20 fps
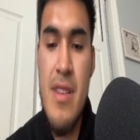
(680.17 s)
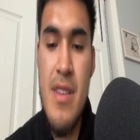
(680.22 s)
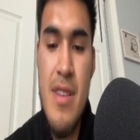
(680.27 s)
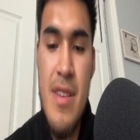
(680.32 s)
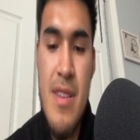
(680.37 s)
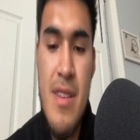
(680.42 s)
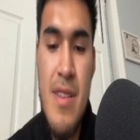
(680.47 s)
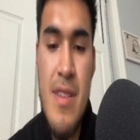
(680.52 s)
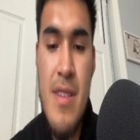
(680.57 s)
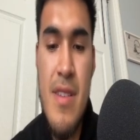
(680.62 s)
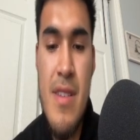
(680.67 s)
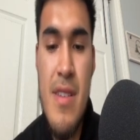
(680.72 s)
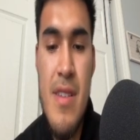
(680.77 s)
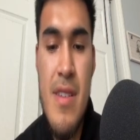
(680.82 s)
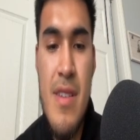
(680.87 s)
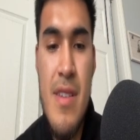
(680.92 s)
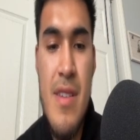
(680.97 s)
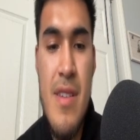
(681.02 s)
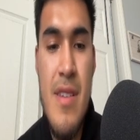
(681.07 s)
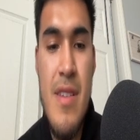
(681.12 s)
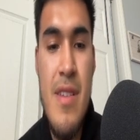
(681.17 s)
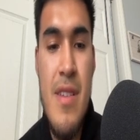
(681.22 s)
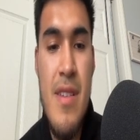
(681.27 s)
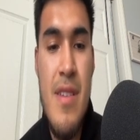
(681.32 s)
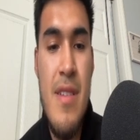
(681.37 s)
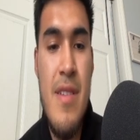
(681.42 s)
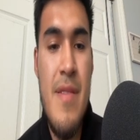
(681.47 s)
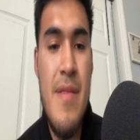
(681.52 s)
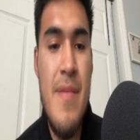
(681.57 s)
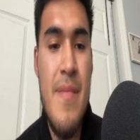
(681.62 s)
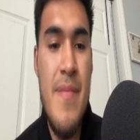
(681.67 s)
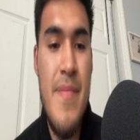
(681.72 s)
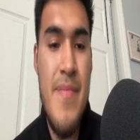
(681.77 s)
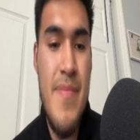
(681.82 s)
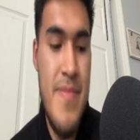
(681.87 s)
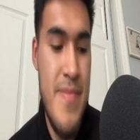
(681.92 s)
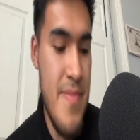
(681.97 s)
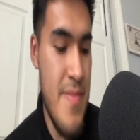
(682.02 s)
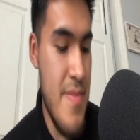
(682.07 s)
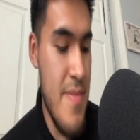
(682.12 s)

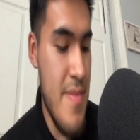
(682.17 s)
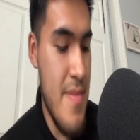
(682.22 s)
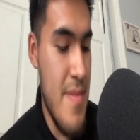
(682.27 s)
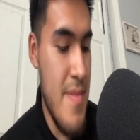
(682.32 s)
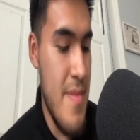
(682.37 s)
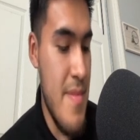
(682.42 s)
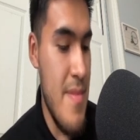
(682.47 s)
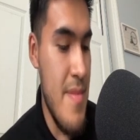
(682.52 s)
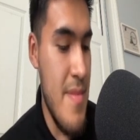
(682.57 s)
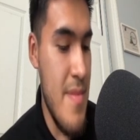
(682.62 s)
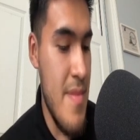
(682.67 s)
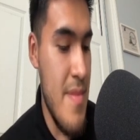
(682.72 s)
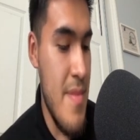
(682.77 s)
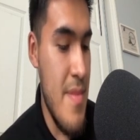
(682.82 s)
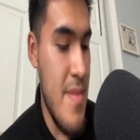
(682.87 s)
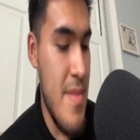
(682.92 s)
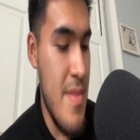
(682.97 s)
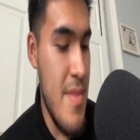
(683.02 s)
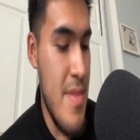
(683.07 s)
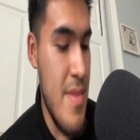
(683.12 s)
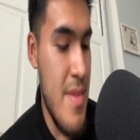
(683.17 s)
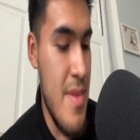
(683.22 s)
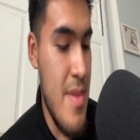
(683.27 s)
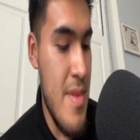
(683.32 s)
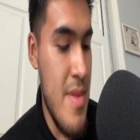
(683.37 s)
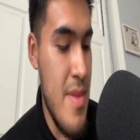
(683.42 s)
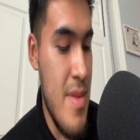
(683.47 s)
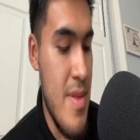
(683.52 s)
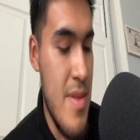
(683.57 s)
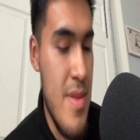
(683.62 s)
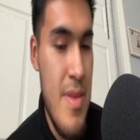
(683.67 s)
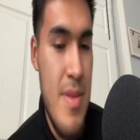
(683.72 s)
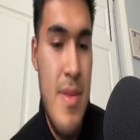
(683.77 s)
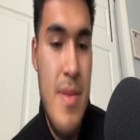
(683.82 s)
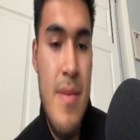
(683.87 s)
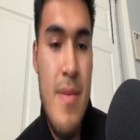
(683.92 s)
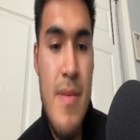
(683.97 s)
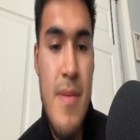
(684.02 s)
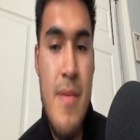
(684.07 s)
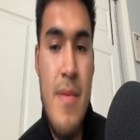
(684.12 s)

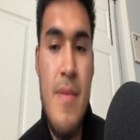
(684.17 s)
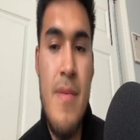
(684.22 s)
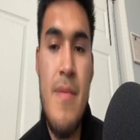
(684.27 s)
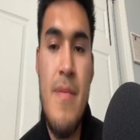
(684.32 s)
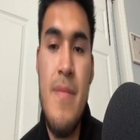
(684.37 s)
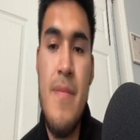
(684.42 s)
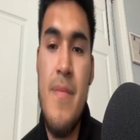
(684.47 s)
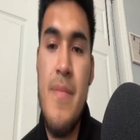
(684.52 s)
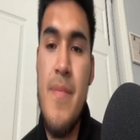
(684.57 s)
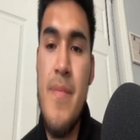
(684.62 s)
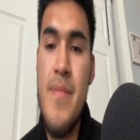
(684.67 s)
(silent)